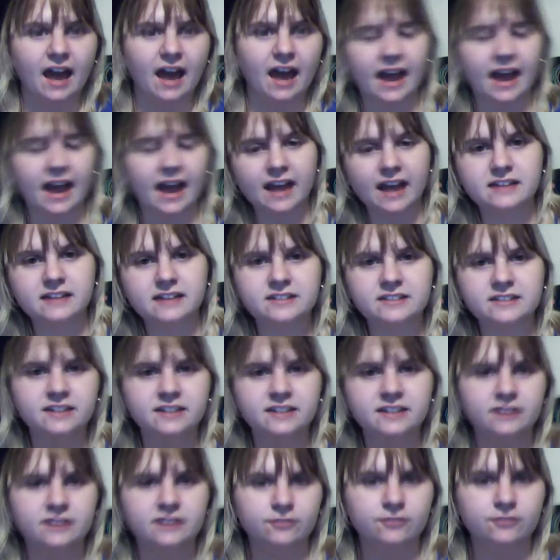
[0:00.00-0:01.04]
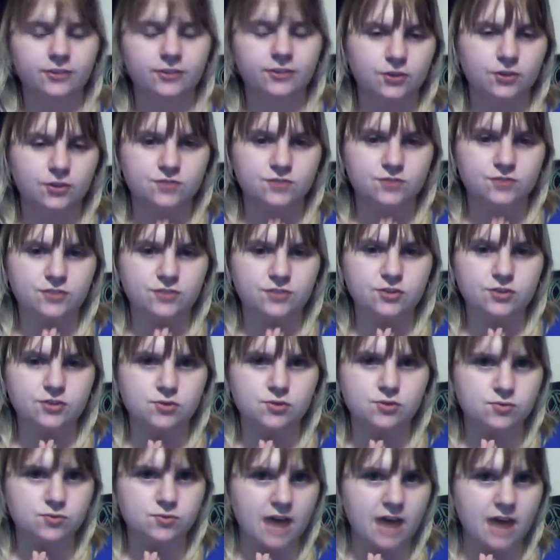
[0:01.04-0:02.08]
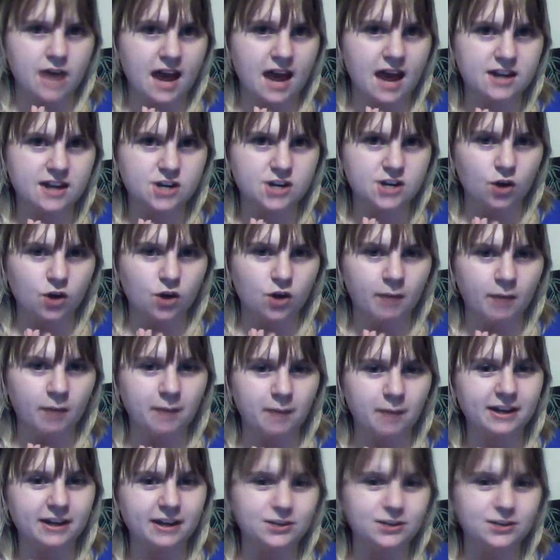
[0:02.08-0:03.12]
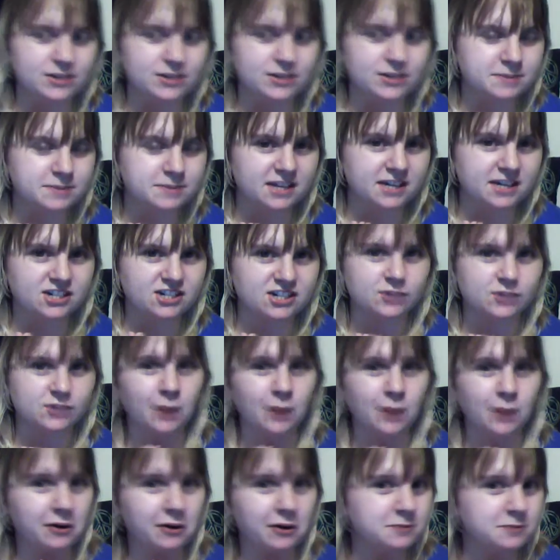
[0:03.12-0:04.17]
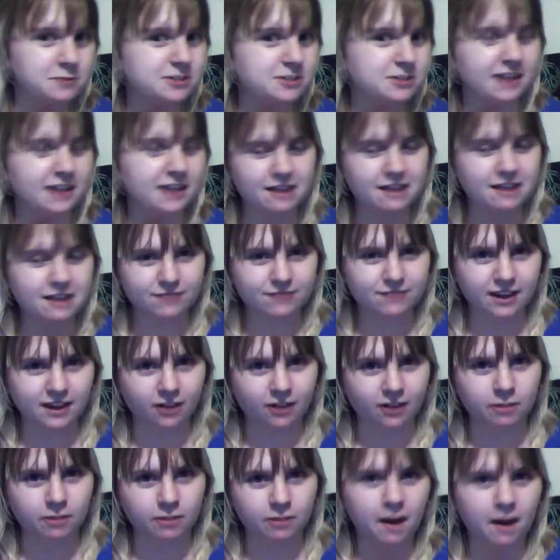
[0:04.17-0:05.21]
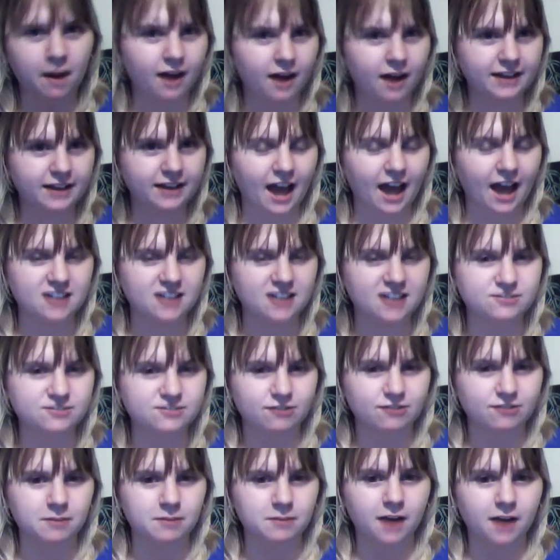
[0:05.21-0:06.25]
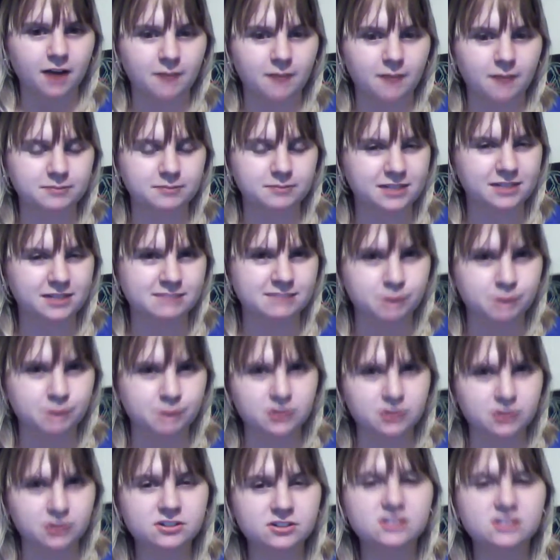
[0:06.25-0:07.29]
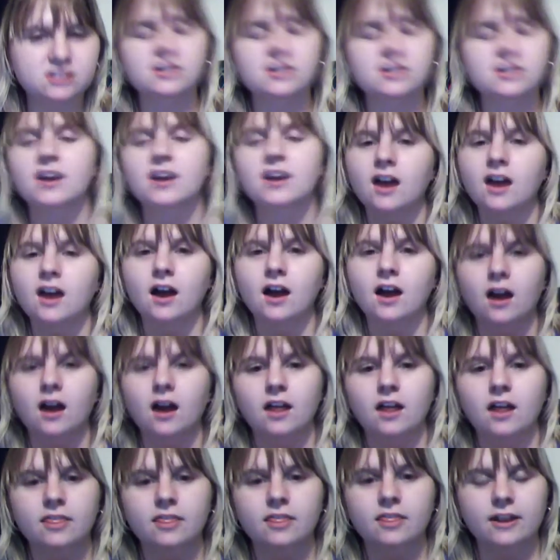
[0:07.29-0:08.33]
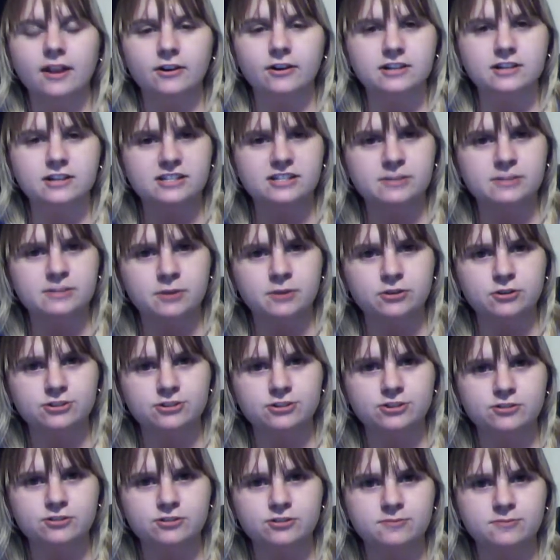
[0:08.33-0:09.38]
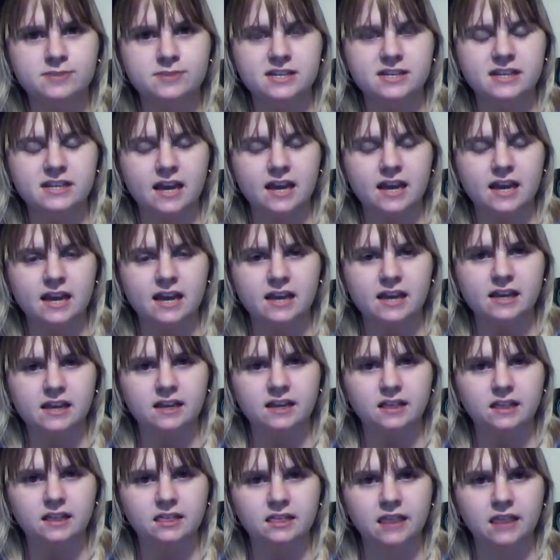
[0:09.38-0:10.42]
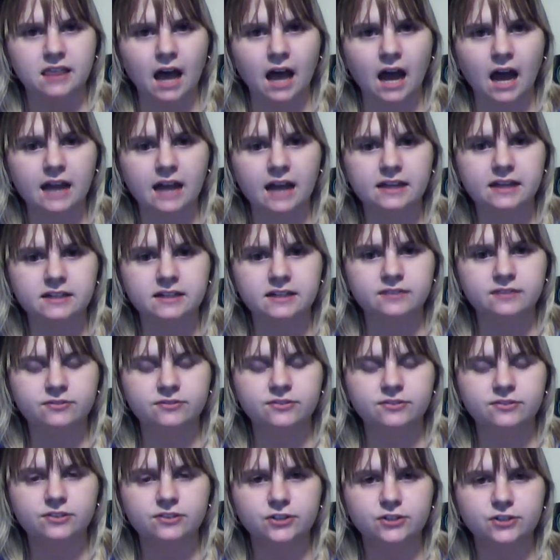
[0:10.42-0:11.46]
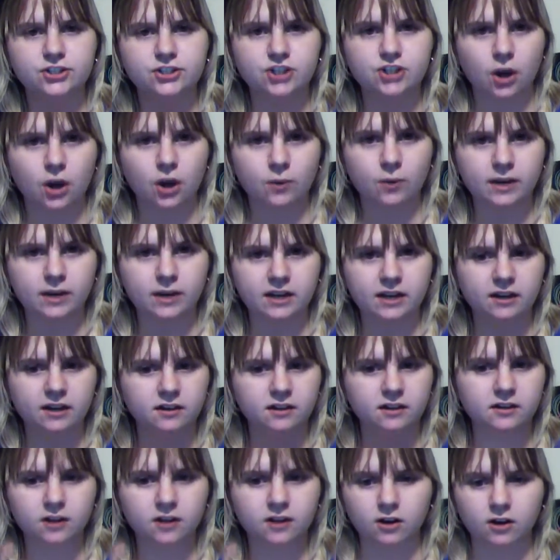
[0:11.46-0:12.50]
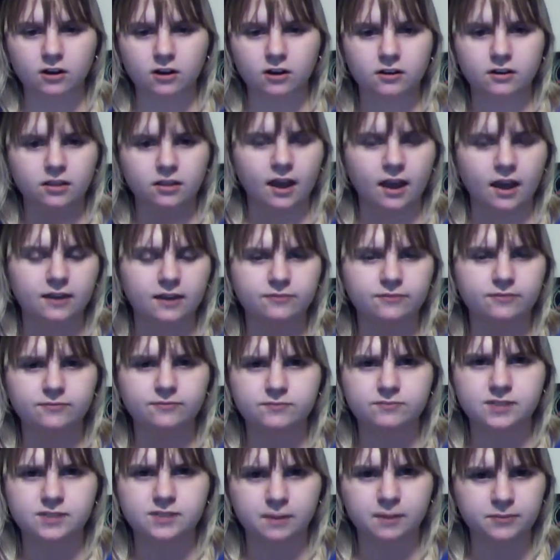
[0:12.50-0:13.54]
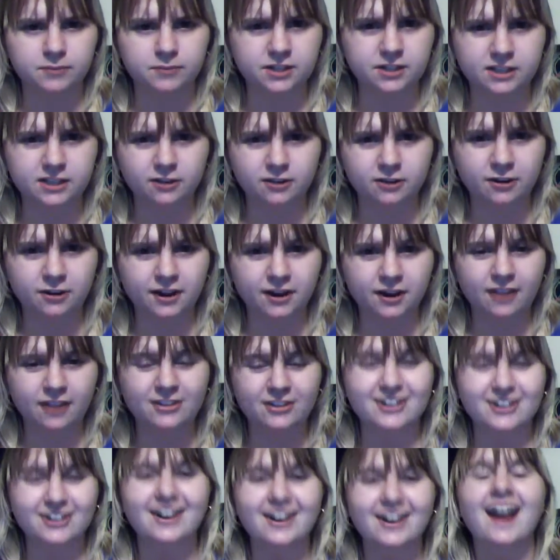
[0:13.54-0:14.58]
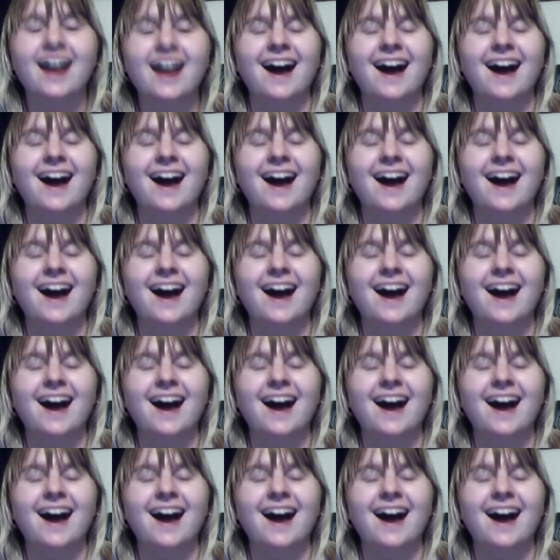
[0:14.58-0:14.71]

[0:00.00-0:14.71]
And for those of you that know about my newest obsession, welcome to Night Vale, the podcast from Commonplace Books there is supposed to be a live showing or live something or another